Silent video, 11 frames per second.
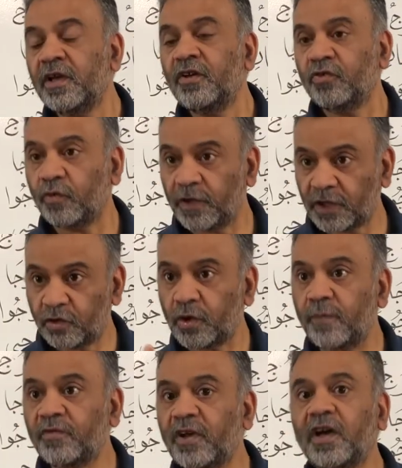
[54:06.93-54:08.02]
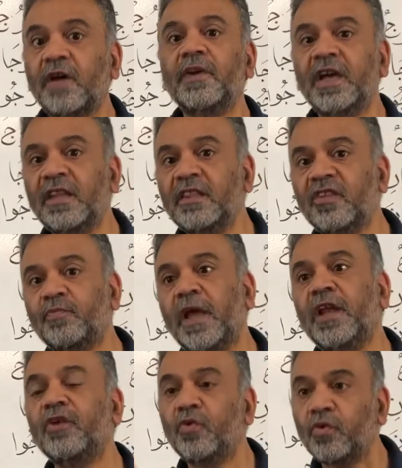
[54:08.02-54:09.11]
So when the two Hamza coming in, the
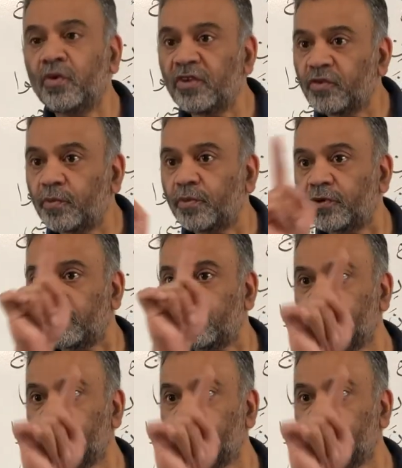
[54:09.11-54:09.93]
spelling rule is you put,